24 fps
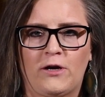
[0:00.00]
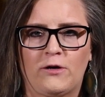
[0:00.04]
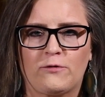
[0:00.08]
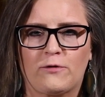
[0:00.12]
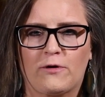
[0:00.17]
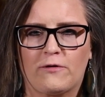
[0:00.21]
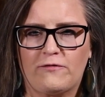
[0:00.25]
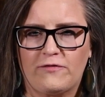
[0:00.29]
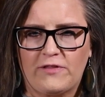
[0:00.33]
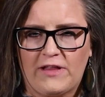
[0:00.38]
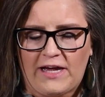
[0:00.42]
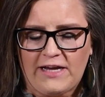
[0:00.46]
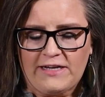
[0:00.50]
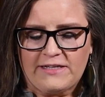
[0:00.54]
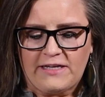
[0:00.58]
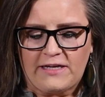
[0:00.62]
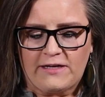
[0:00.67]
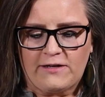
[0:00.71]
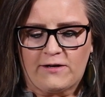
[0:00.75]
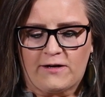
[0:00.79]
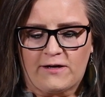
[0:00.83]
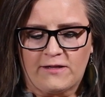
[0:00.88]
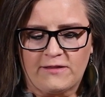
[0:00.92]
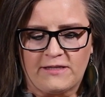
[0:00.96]

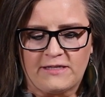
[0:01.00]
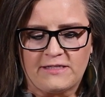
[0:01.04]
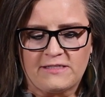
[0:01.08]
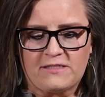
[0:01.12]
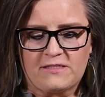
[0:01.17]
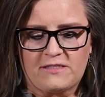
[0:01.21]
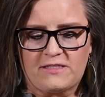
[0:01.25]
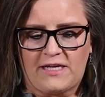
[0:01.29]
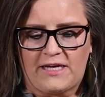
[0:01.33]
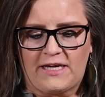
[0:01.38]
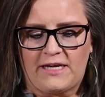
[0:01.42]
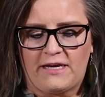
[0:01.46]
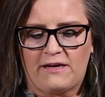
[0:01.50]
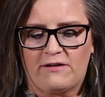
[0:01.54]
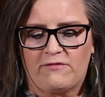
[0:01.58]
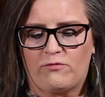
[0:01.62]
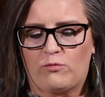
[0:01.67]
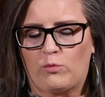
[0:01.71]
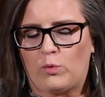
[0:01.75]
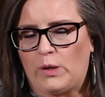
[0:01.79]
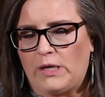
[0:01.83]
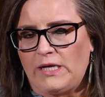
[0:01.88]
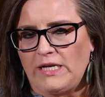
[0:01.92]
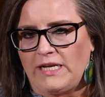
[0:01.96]
reflecting on this day of
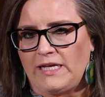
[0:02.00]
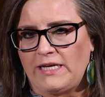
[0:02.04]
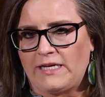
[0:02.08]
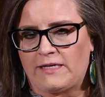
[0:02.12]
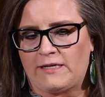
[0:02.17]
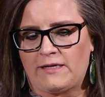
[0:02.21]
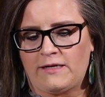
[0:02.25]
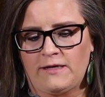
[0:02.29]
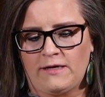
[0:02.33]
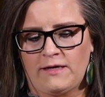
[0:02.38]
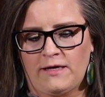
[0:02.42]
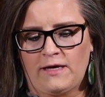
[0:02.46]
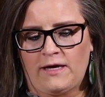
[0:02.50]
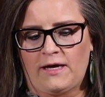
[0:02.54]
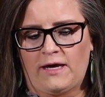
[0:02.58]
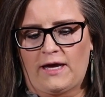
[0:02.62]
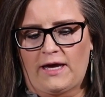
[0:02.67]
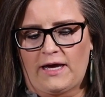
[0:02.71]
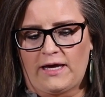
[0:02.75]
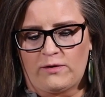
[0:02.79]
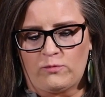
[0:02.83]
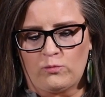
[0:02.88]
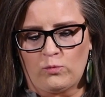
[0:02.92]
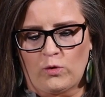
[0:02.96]
waiting
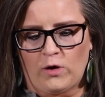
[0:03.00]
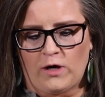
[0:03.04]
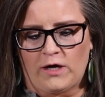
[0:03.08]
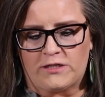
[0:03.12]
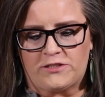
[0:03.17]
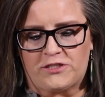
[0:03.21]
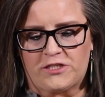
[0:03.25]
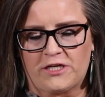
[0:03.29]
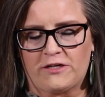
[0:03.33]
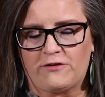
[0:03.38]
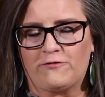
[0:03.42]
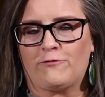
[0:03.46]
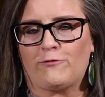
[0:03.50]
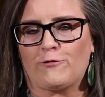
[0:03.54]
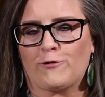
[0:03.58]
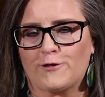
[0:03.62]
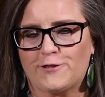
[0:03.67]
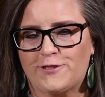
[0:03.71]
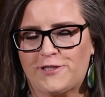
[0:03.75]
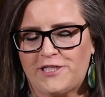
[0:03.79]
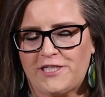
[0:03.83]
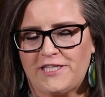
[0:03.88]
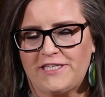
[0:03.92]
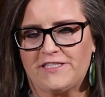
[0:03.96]
and watching for
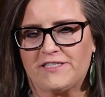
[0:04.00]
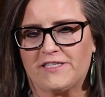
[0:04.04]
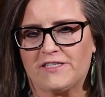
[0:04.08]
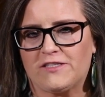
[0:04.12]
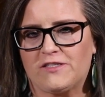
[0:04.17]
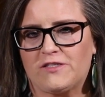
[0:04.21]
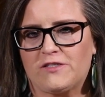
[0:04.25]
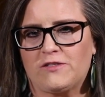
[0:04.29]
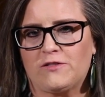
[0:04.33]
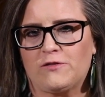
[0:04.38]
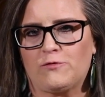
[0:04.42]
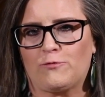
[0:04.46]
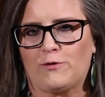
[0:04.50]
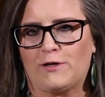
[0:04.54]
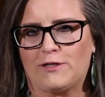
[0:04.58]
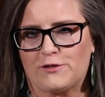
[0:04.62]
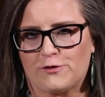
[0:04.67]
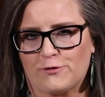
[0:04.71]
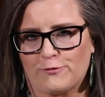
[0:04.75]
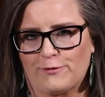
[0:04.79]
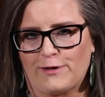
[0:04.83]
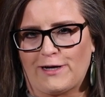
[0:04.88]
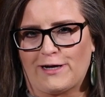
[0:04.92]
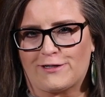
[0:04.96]
Jesus'
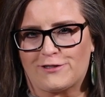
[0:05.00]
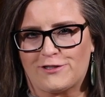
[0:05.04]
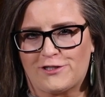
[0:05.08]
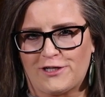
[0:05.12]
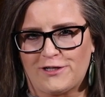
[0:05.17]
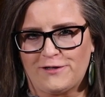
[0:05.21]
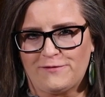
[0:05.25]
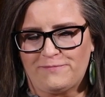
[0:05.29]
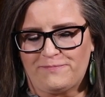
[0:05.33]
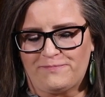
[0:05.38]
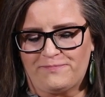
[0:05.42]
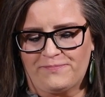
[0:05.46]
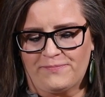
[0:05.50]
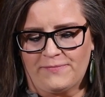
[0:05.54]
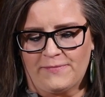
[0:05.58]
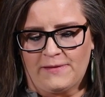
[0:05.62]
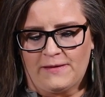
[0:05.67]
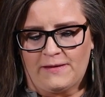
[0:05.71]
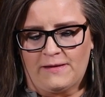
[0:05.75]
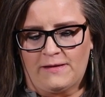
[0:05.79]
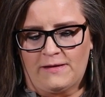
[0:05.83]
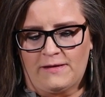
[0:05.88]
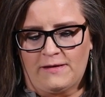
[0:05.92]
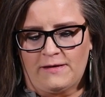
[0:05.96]
resurrection.
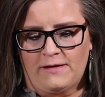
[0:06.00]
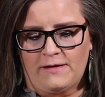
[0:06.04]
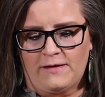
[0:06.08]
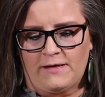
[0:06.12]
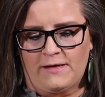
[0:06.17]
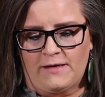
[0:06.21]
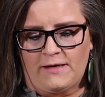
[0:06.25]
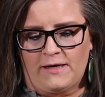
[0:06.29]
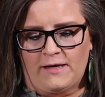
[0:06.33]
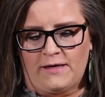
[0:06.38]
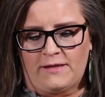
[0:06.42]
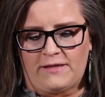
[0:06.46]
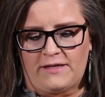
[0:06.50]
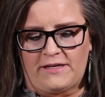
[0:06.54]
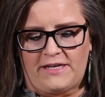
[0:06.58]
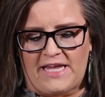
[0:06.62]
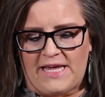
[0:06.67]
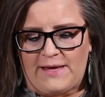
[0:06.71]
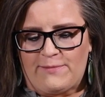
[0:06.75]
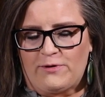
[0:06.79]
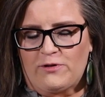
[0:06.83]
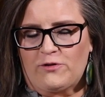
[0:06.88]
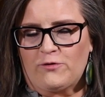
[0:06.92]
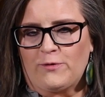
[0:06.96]
The
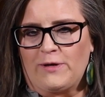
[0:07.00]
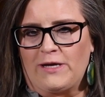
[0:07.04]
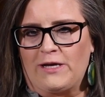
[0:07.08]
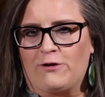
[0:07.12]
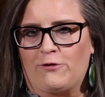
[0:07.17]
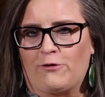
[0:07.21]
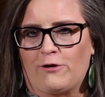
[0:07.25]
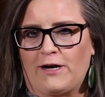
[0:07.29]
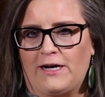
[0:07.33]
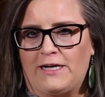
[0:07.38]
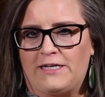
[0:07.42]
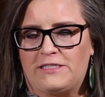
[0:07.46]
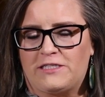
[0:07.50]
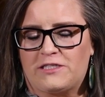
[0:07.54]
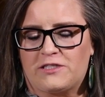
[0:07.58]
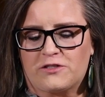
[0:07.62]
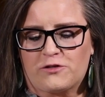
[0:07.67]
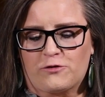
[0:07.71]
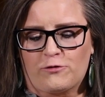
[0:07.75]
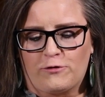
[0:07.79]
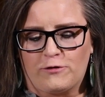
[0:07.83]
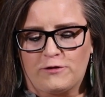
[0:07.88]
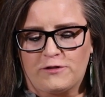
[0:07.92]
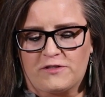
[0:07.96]
day between Christ's
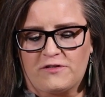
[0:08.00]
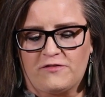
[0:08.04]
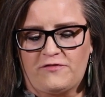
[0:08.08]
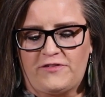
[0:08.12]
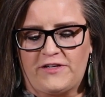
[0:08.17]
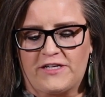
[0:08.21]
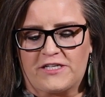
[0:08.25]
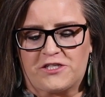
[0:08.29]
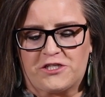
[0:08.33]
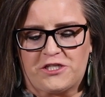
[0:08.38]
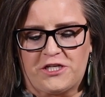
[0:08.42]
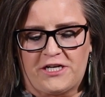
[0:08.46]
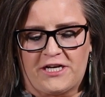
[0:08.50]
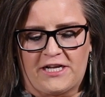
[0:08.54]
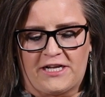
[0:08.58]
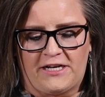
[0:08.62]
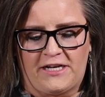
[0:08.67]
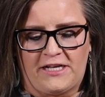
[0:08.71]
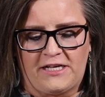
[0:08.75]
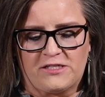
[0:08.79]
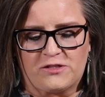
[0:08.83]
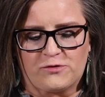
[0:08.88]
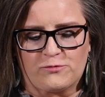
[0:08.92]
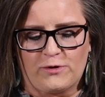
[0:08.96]
crucifixion and
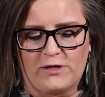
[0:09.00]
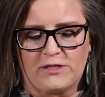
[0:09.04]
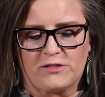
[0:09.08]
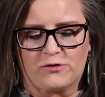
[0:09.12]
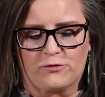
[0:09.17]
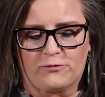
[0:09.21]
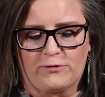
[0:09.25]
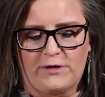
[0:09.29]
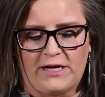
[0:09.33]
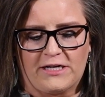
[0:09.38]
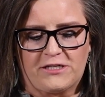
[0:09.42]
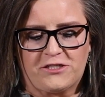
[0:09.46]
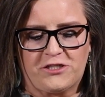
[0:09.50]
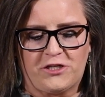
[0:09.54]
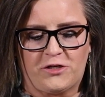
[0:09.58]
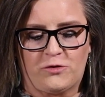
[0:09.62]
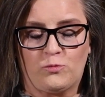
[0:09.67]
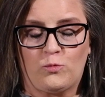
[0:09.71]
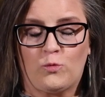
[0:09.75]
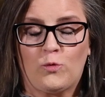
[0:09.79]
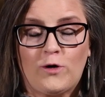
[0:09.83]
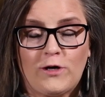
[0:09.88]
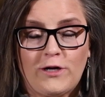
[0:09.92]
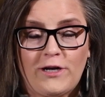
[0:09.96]
his
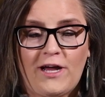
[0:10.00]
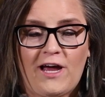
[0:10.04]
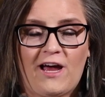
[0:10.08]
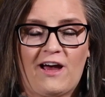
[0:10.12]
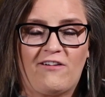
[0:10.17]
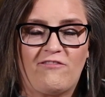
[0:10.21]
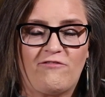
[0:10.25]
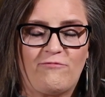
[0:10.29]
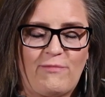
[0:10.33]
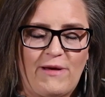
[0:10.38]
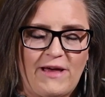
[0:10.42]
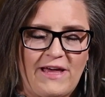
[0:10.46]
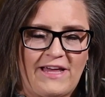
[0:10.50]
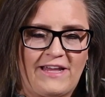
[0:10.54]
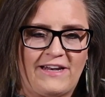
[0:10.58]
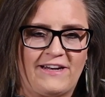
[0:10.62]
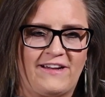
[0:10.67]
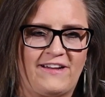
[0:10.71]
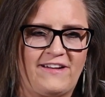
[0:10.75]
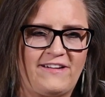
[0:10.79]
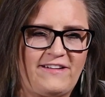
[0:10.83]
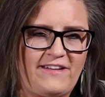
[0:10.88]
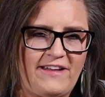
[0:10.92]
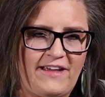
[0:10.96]
resurrection would have been
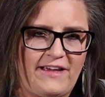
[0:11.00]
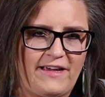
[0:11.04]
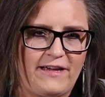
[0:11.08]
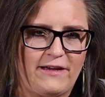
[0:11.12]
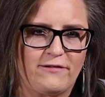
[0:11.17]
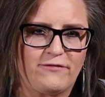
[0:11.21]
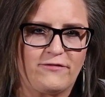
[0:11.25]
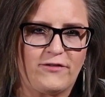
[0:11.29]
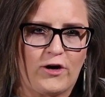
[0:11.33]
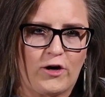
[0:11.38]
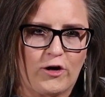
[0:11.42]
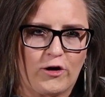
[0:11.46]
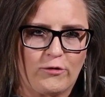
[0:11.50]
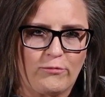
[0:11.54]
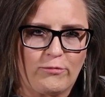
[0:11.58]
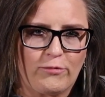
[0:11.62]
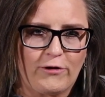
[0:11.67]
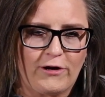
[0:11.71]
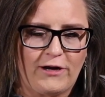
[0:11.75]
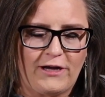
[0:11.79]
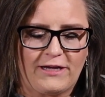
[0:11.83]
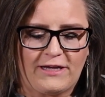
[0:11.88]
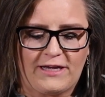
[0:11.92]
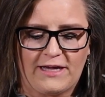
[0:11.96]
a day of
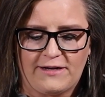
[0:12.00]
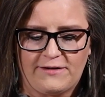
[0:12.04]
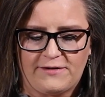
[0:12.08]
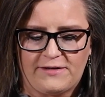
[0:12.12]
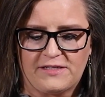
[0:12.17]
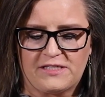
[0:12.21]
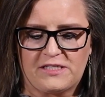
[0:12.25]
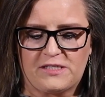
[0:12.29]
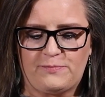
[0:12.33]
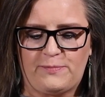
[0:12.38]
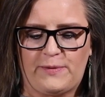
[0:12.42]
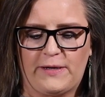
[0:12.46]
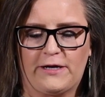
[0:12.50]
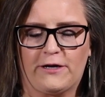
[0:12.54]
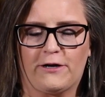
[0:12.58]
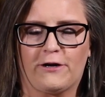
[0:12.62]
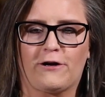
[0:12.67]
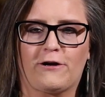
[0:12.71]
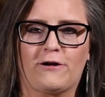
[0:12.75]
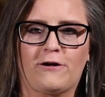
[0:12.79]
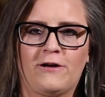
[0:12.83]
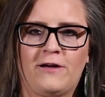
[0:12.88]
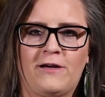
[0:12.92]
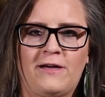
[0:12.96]
heartbreak and
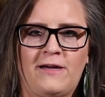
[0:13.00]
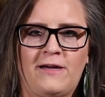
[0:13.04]
despair,